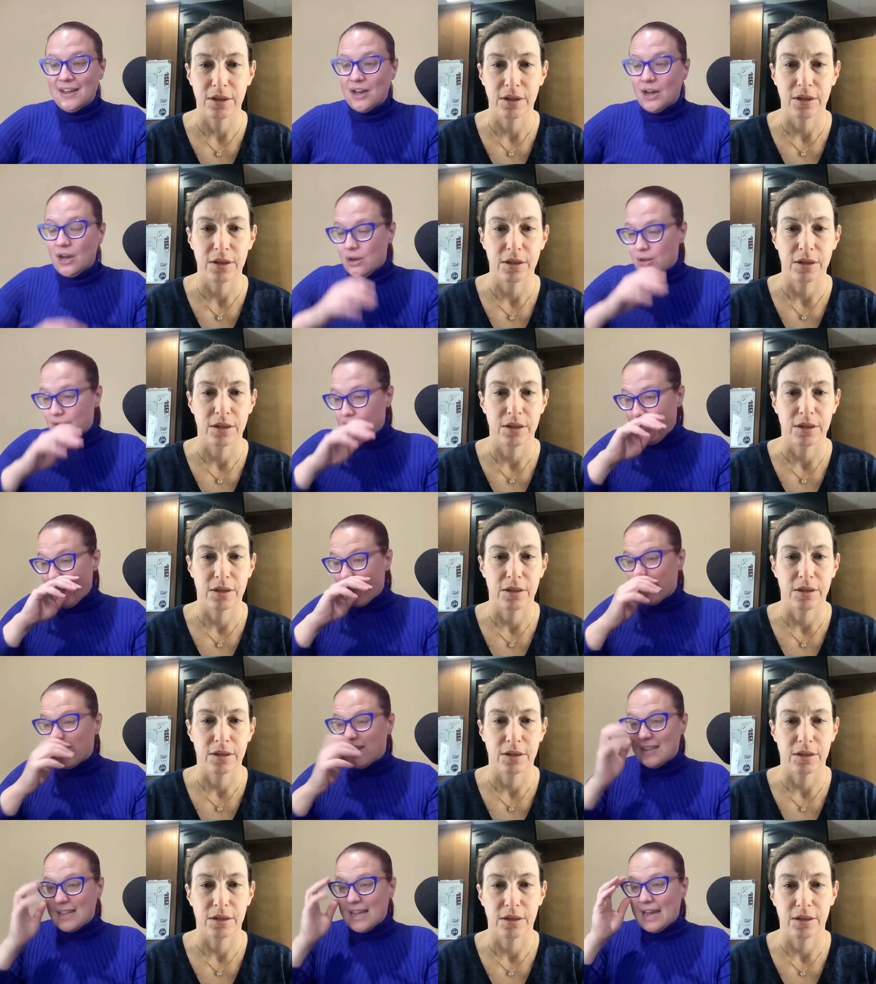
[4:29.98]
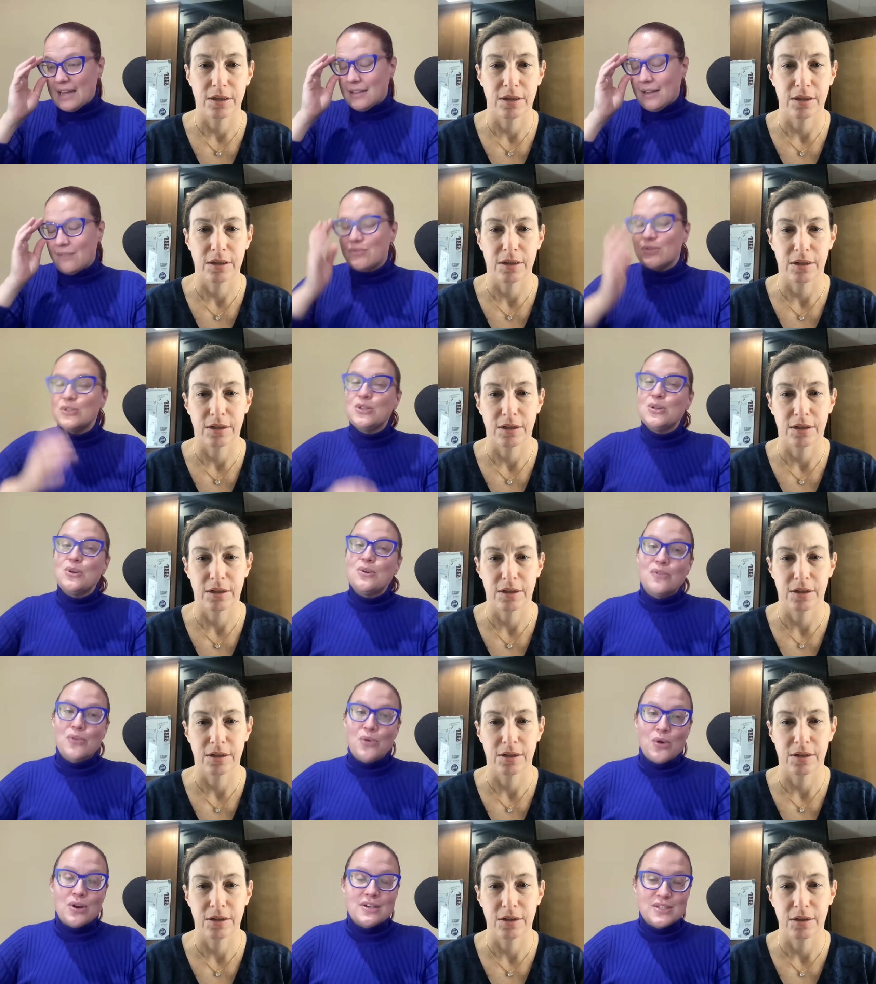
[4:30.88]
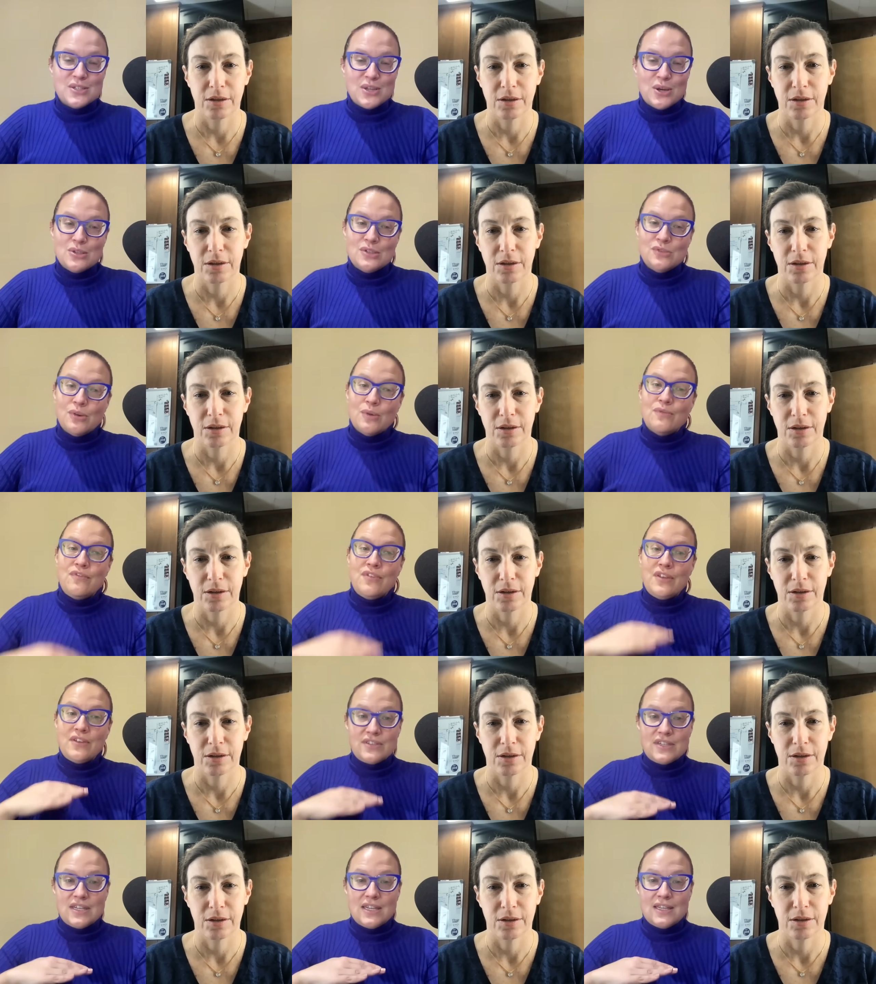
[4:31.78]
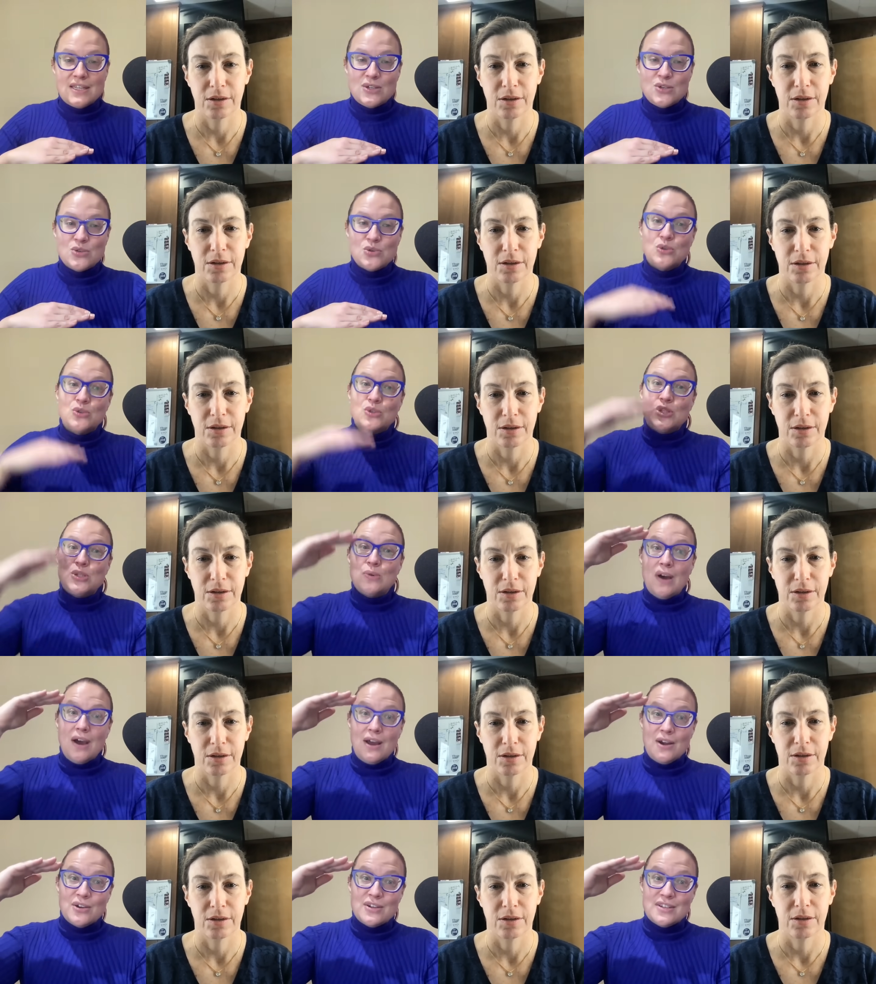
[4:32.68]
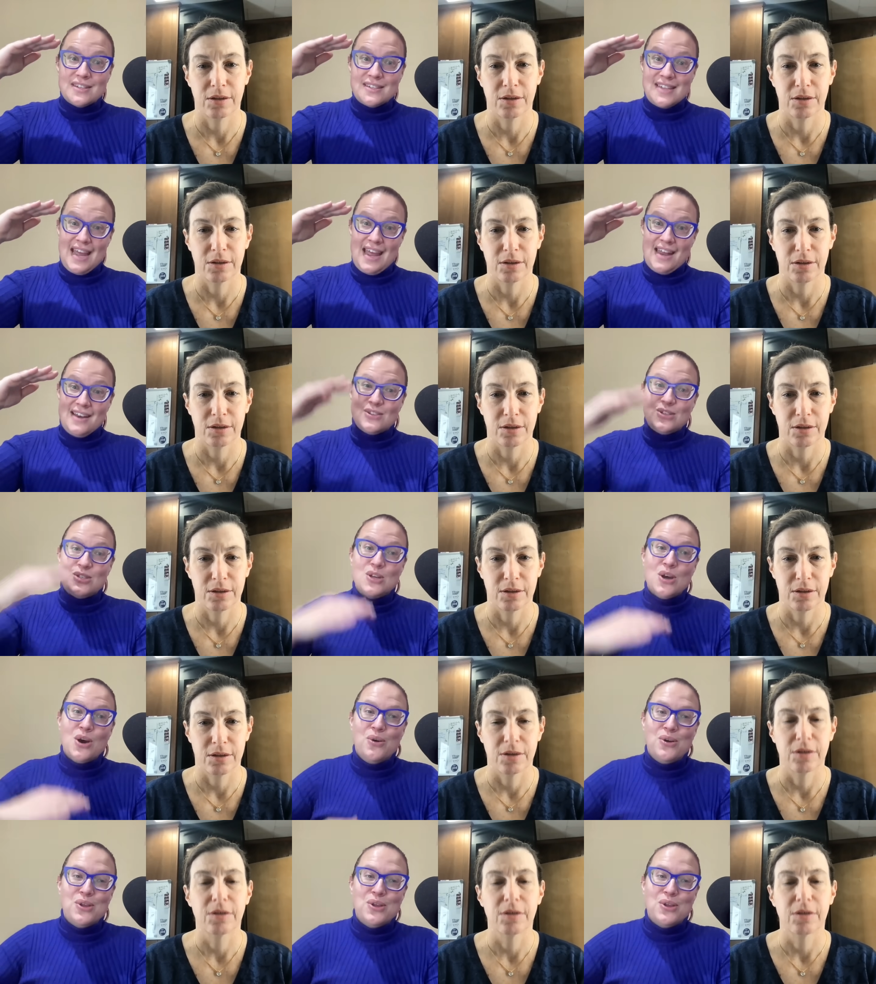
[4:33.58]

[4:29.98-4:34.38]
Speaker 1: Oh, that yeah, level two, of course, goes from 15 controls to 110. So